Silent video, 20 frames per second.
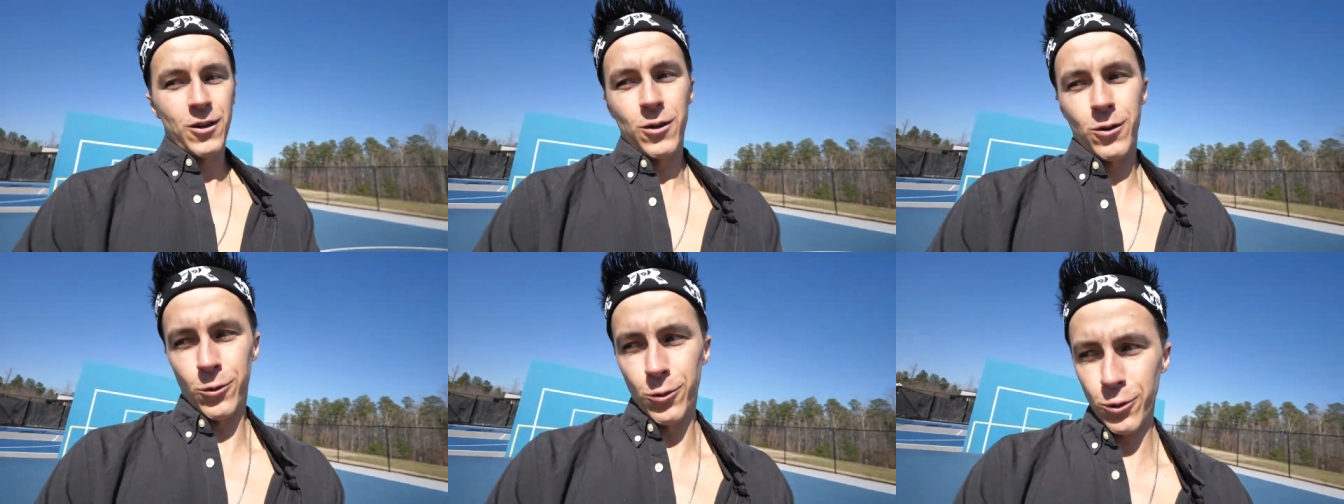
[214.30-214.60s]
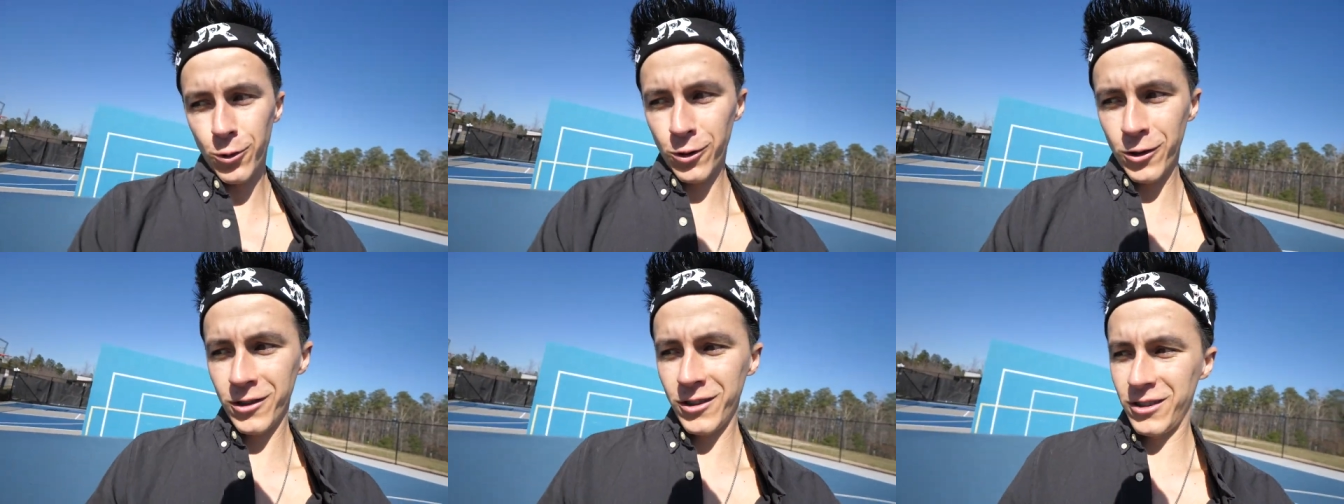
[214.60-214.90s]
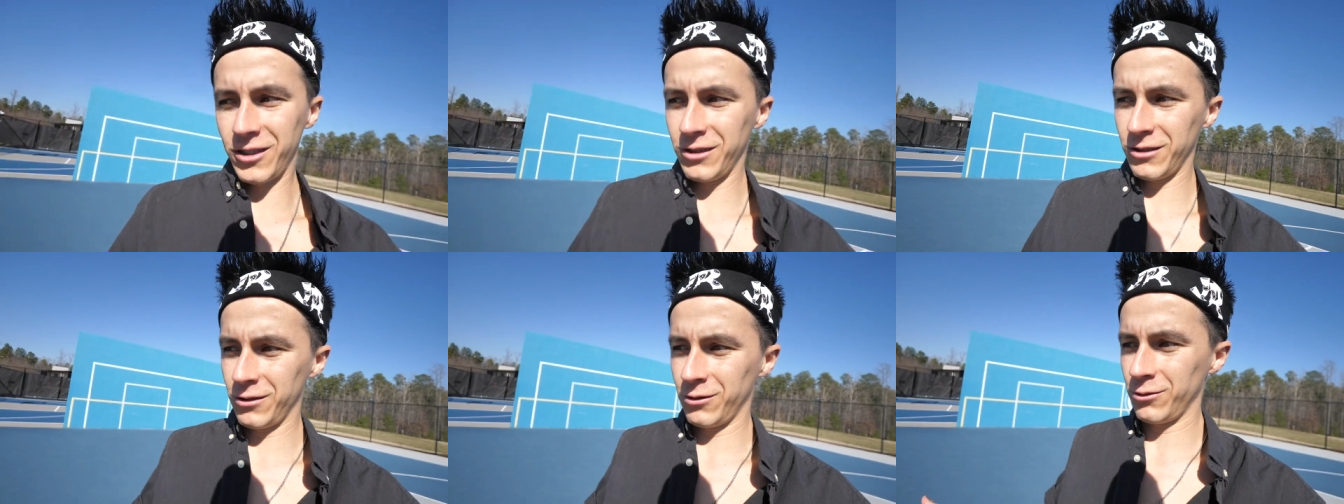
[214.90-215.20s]
or
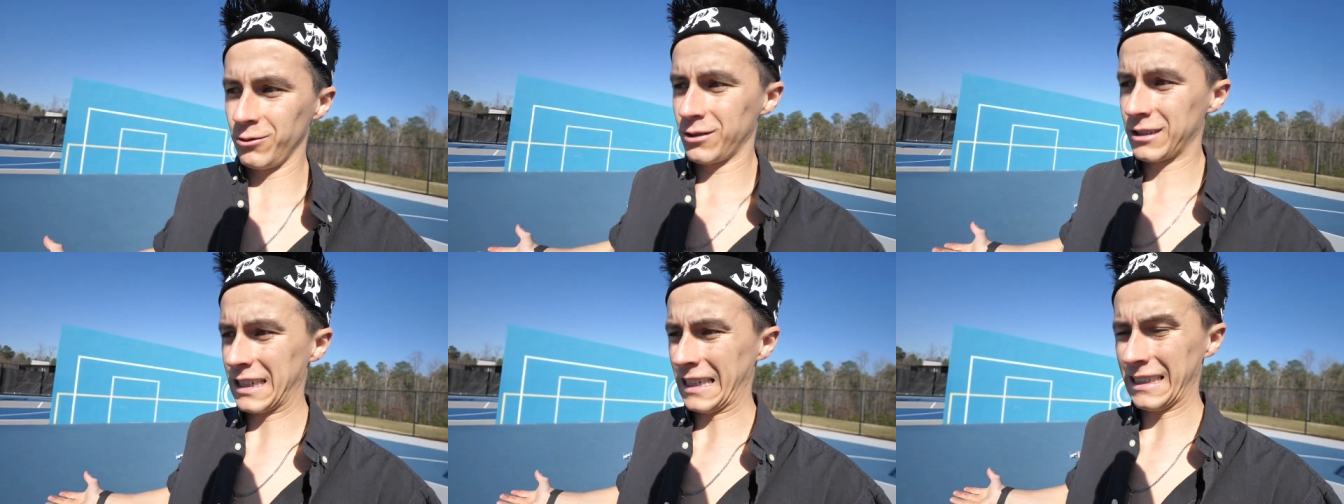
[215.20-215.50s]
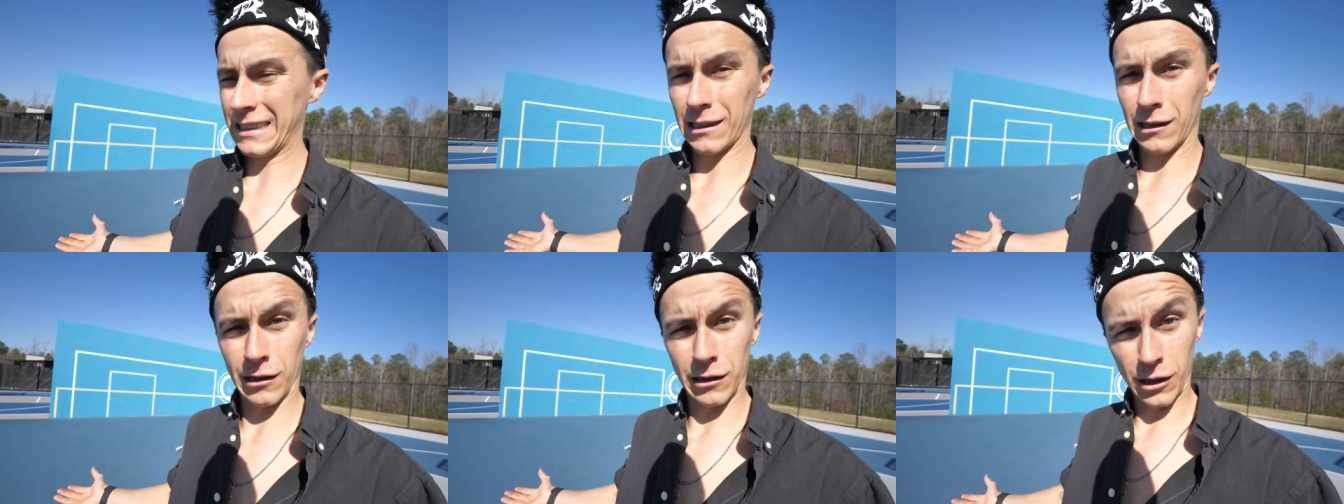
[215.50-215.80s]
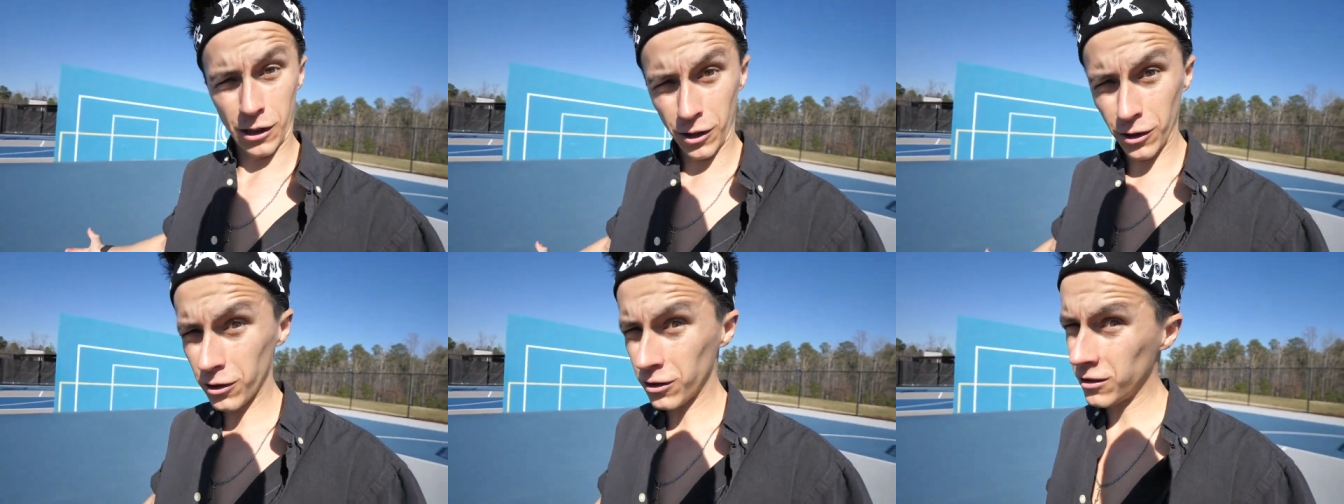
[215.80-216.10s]
you can
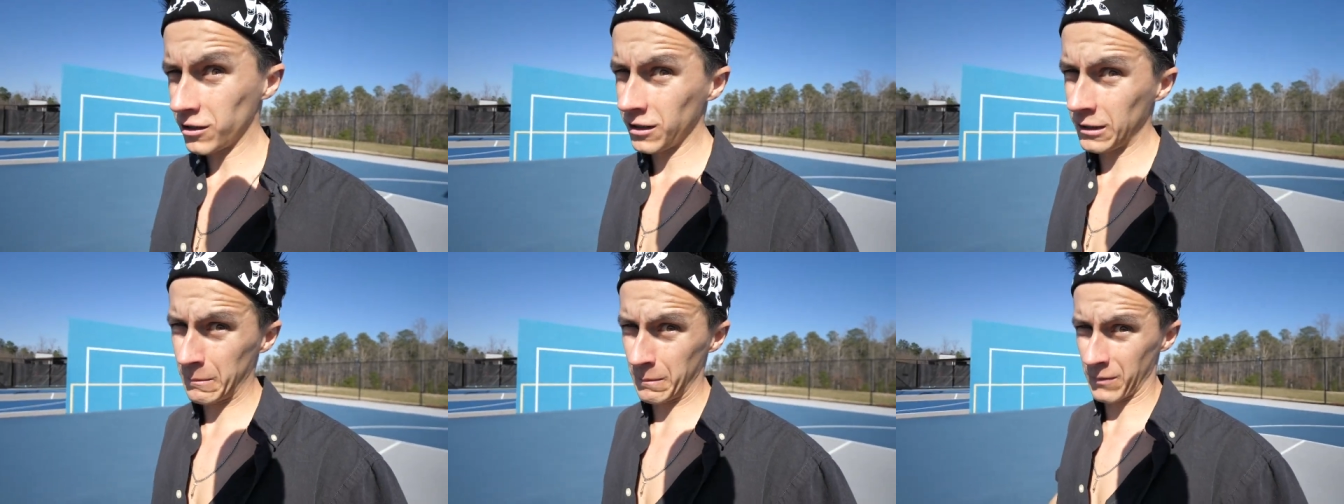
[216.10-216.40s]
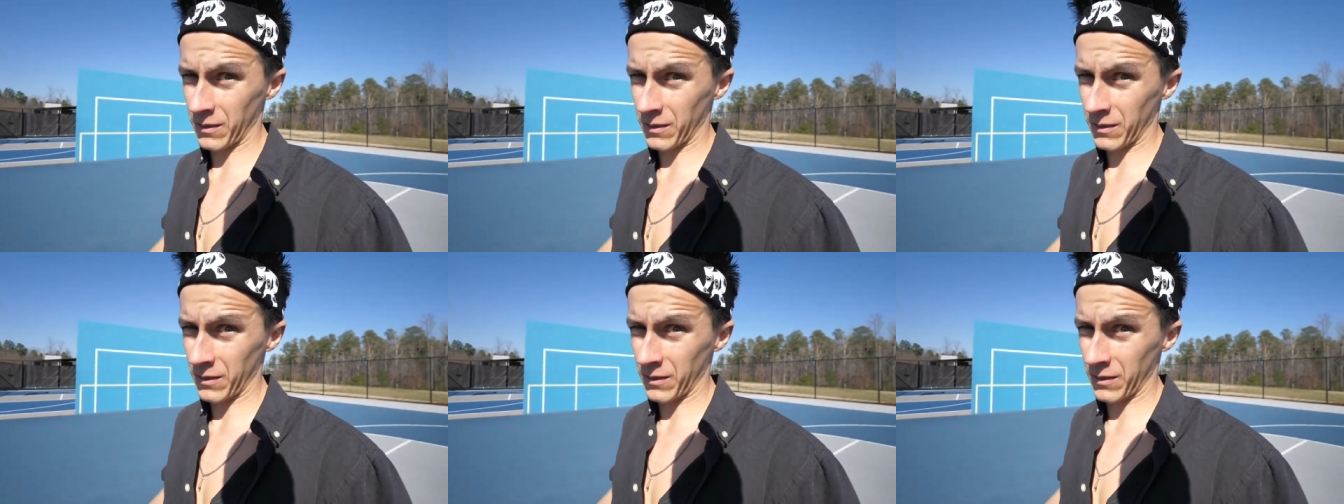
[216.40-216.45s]
learn